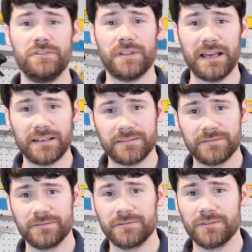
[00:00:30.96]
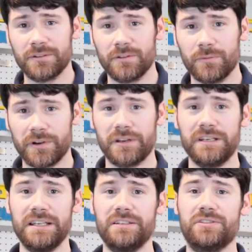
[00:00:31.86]
do that, we're going to
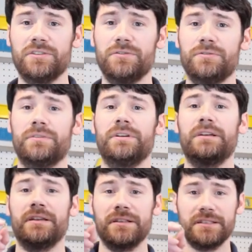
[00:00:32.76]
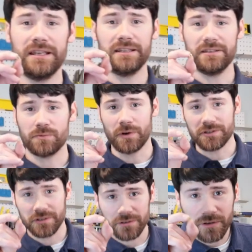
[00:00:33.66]
need to Take this
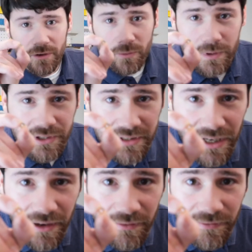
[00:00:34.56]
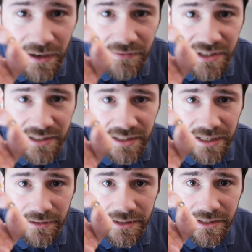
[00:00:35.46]
washer, which is a 5
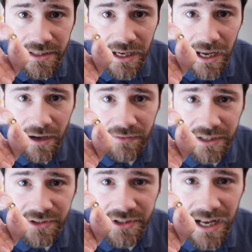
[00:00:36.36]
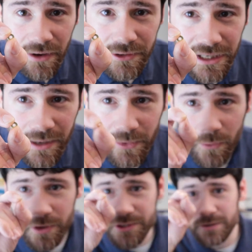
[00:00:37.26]
16 of an inch outer diameter
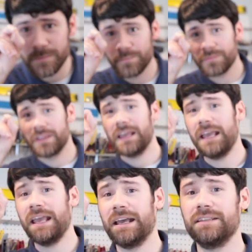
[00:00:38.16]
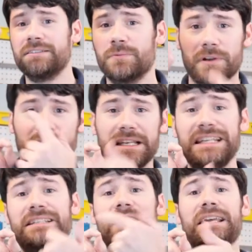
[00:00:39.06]
washer, and we're gonna
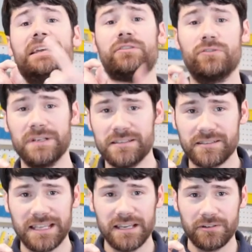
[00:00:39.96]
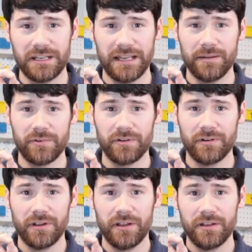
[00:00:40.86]
need to increase the inner diameter